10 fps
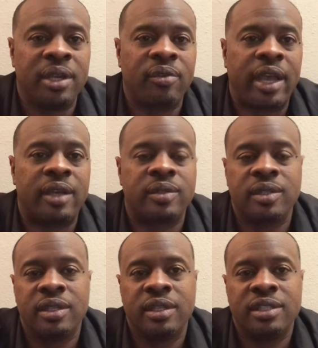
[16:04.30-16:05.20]
around.
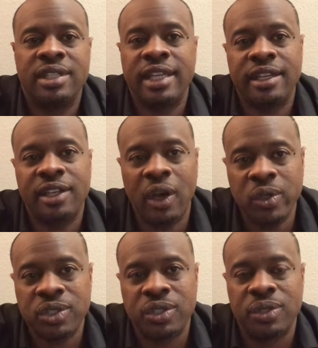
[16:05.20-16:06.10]
She didn't
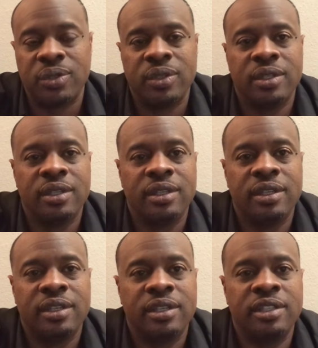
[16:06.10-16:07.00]
ghost you.
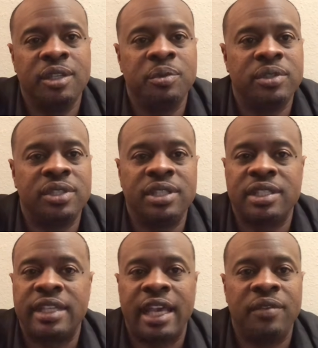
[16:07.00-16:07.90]
She
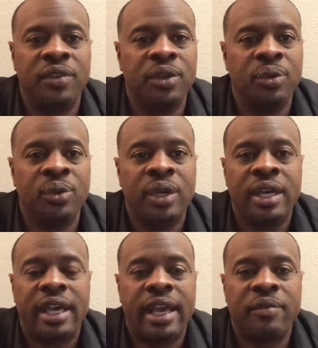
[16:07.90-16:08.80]
just gave you
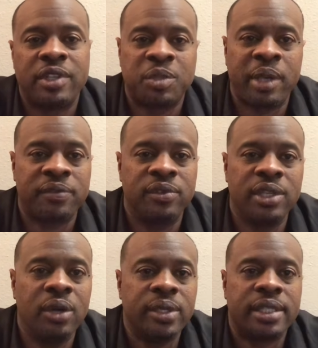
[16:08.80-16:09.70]
a respectful
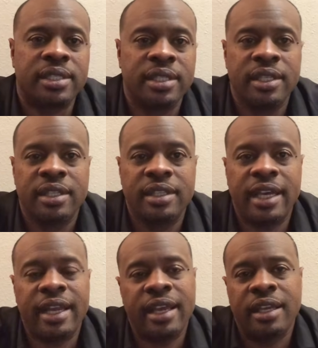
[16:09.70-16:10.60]
notice
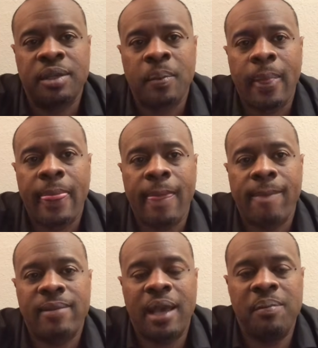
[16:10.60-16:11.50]
that, hey,
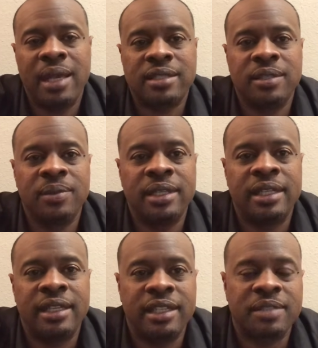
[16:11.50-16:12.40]
I met someone
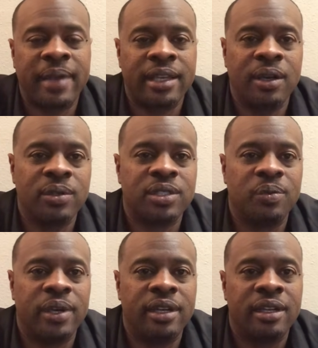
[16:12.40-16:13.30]
and this might go
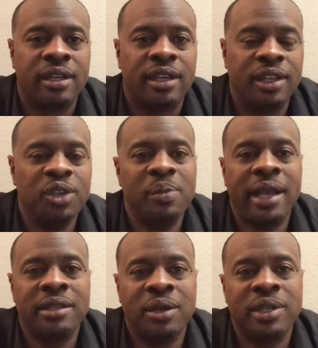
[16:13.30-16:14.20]
somewhere. And you
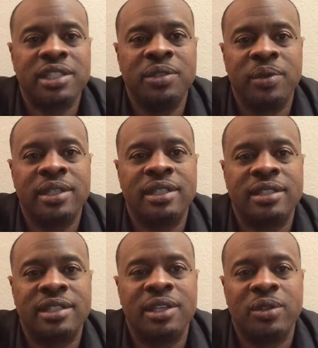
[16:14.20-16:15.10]
might know that she
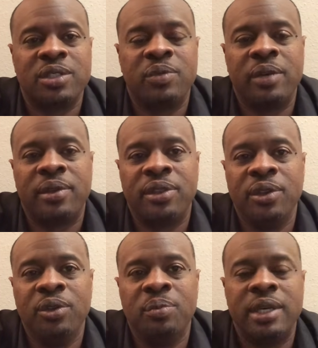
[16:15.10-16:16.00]
wanted to go somewhere with
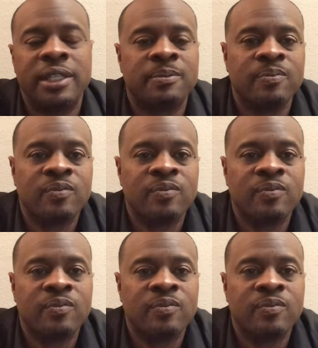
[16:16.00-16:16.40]
you, but